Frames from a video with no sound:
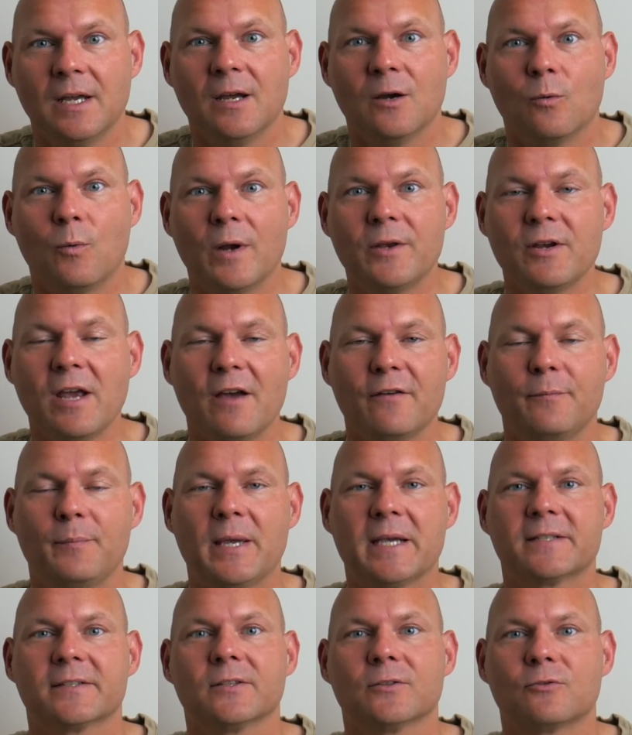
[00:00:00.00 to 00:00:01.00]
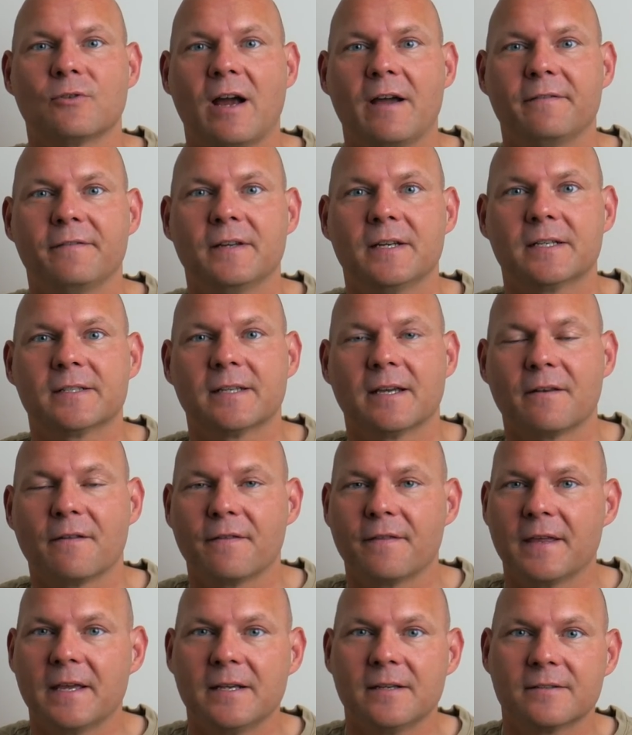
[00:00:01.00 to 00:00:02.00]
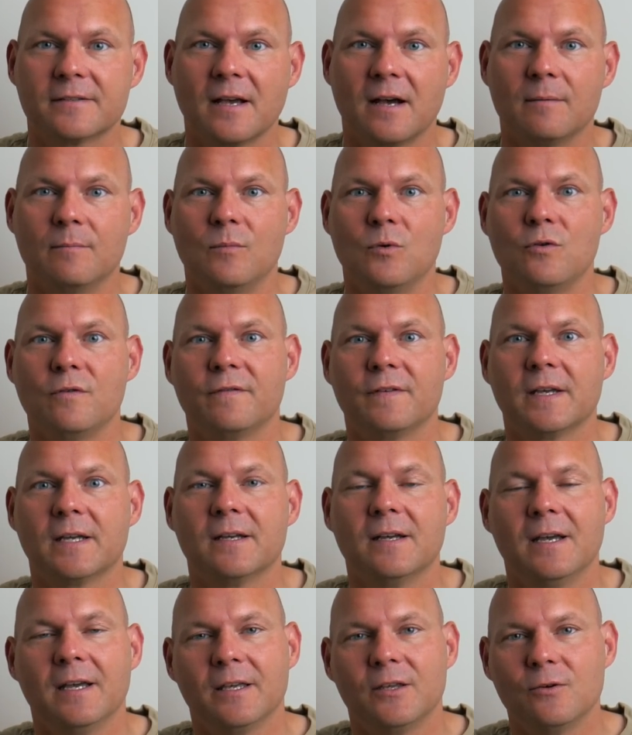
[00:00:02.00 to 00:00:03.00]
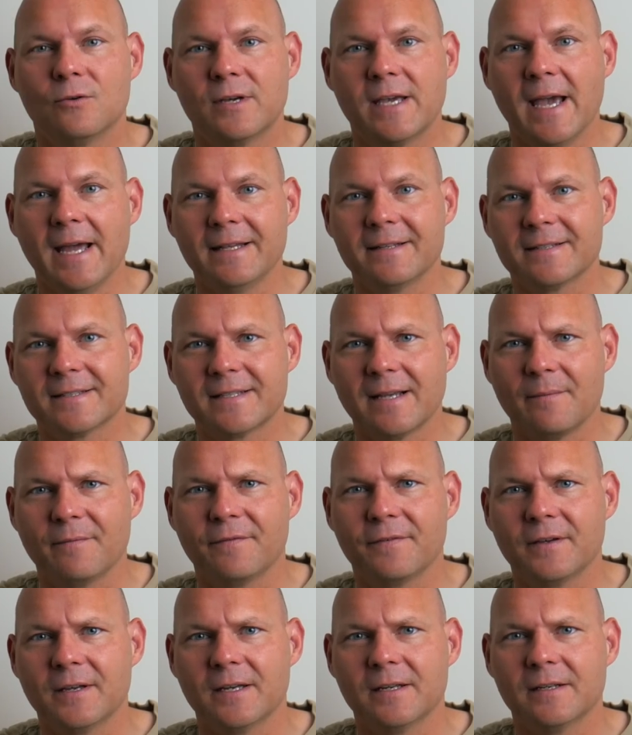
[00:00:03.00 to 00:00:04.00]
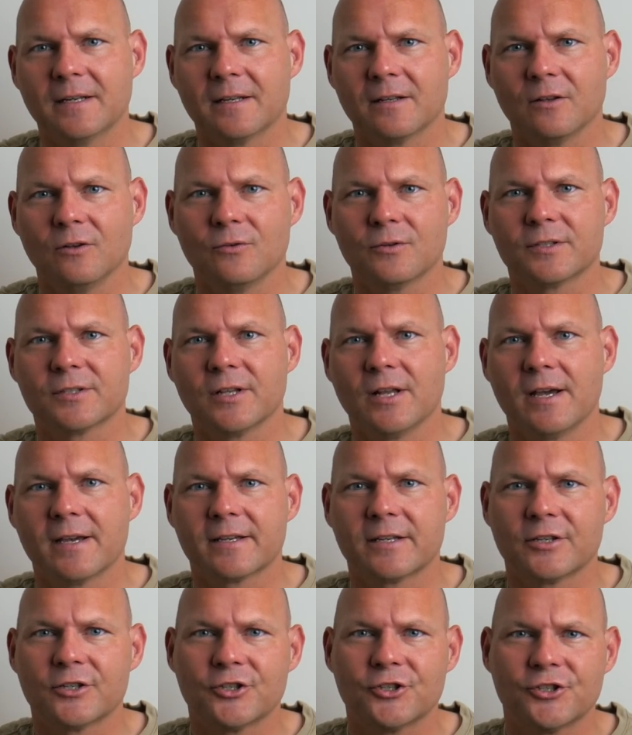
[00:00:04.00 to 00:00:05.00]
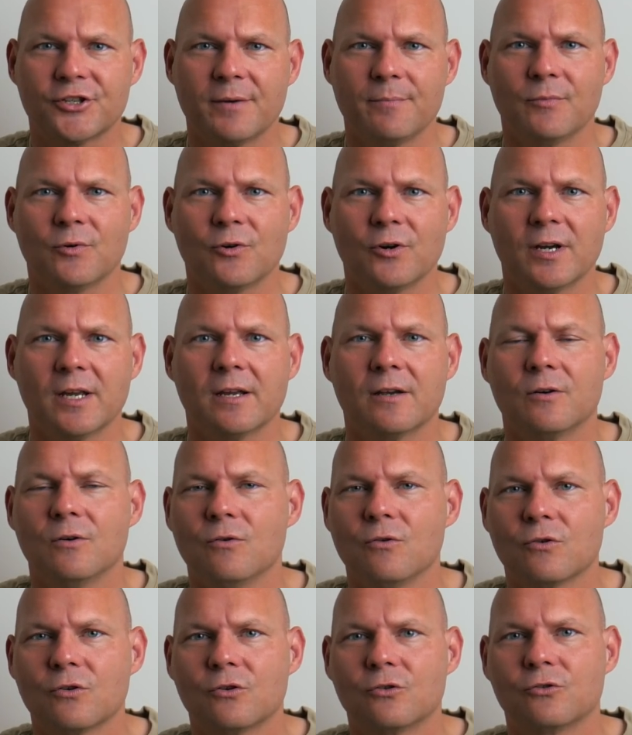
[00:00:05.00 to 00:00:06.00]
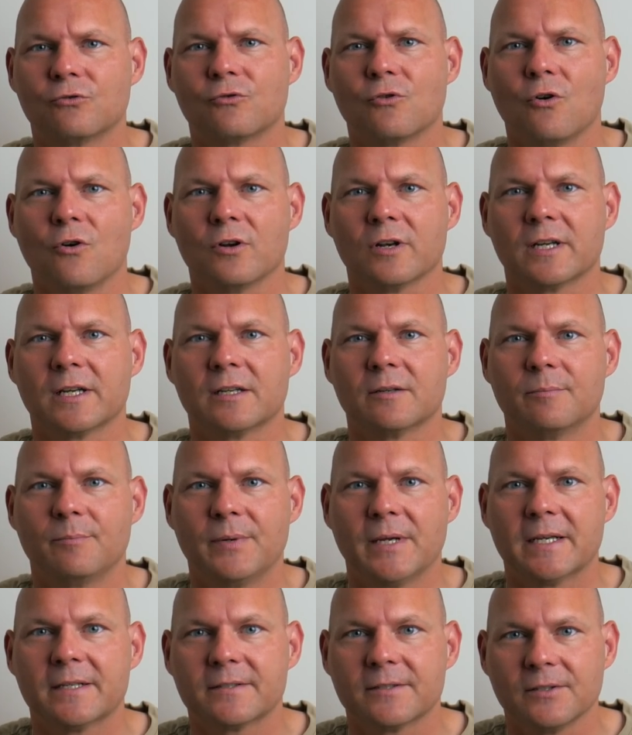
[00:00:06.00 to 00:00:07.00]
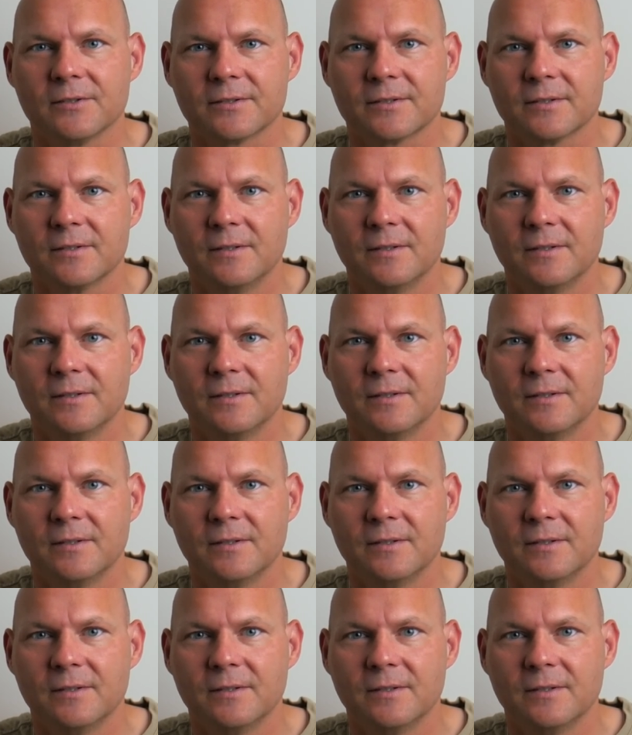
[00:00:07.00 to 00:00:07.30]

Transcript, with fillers: When you have pixel graphics and things are moving, you get something that looks like shimmering or crawling pixels.